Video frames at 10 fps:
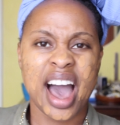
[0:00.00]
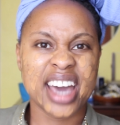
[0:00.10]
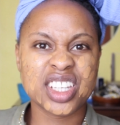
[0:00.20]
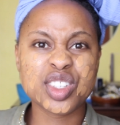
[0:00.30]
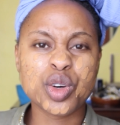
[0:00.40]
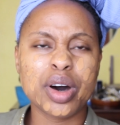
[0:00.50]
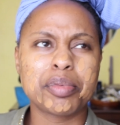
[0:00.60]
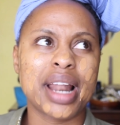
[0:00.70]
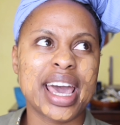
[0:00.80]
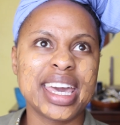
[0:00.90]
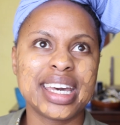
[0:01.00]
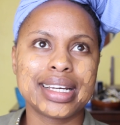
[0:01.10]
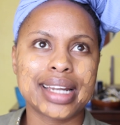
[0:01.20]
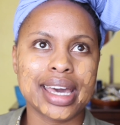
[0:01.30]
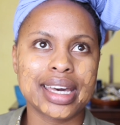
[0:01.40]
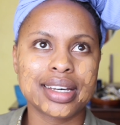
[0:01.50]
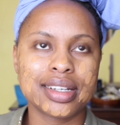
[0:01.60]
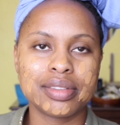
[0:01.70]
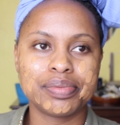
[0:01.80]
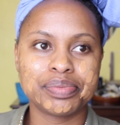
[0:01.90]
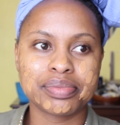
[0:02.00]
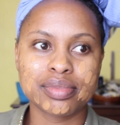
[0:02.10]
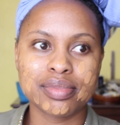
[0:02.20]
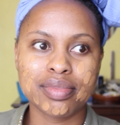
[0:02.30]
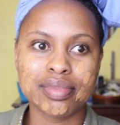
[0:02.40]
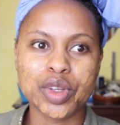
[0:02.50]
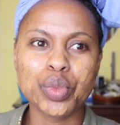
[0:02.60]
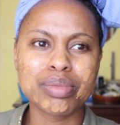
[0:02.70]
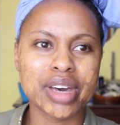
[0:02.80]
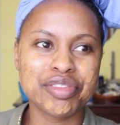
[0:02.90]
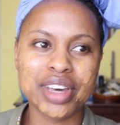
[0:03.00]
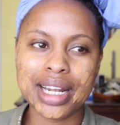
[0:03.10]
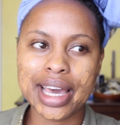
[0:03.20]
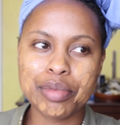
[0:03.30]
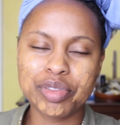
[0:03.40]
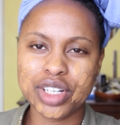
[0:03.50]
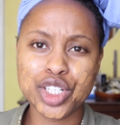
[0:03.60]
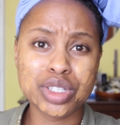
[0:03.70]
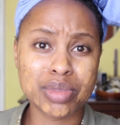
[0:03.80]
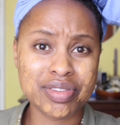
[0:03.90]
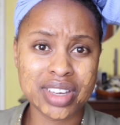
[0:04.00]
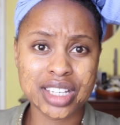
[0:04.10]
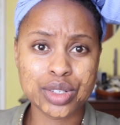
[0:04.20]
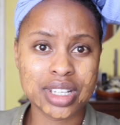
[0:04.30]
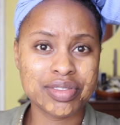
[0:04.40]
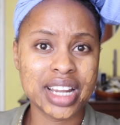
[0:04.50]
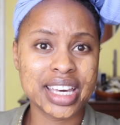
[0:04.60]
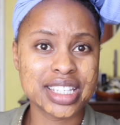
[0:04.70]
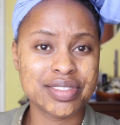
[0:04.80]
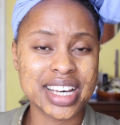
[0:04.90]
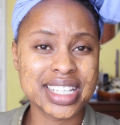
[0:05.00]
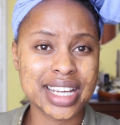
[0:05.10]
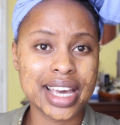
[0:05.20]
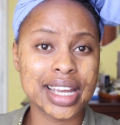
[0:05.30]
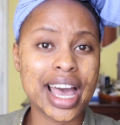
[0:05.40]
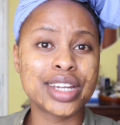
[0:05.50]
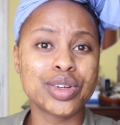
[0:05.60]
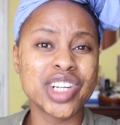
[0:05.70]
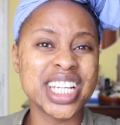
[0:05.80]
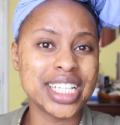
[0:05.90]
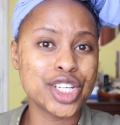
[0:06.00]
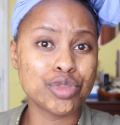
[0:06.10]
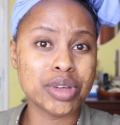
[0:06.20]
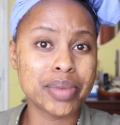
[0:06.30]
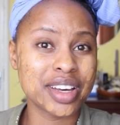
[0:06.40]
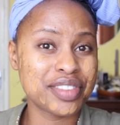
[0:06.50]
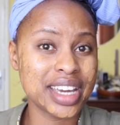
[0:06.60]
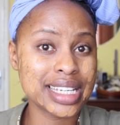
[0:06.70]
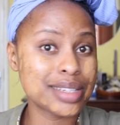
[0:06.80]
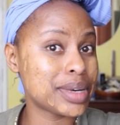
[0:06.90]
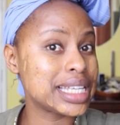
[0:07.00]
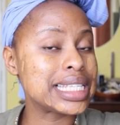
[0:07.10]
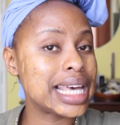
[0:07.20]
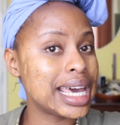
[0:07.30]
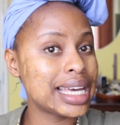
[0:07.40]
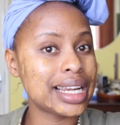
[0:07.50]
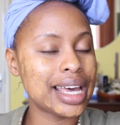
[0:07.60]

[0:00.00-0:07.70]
I just go applying like with my like I prefer to use my fingers because I feel like it's faster and I don't really need to be perfect per se,